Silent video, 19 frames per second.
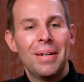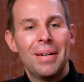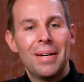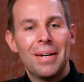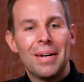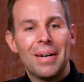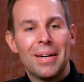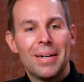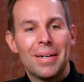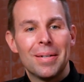
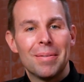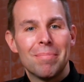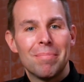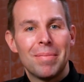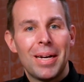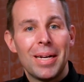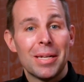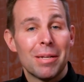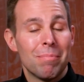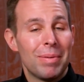
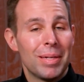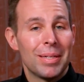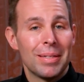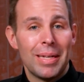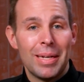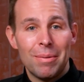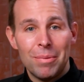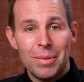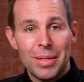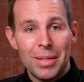I compare
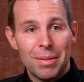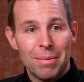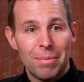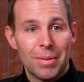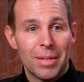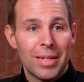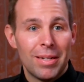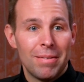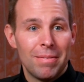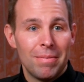that with
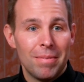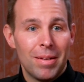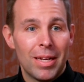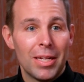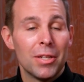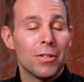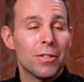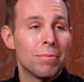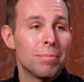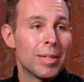what I
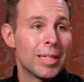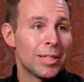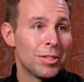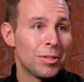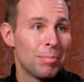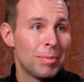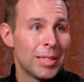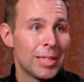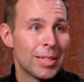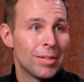know of my
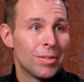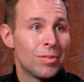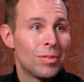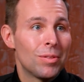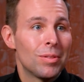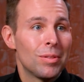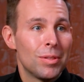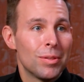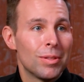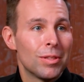experience
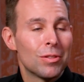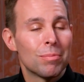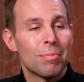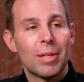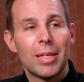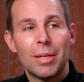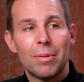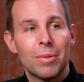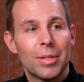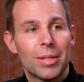doing
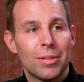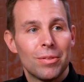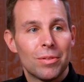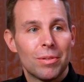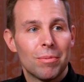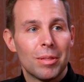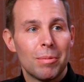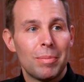supply work in some of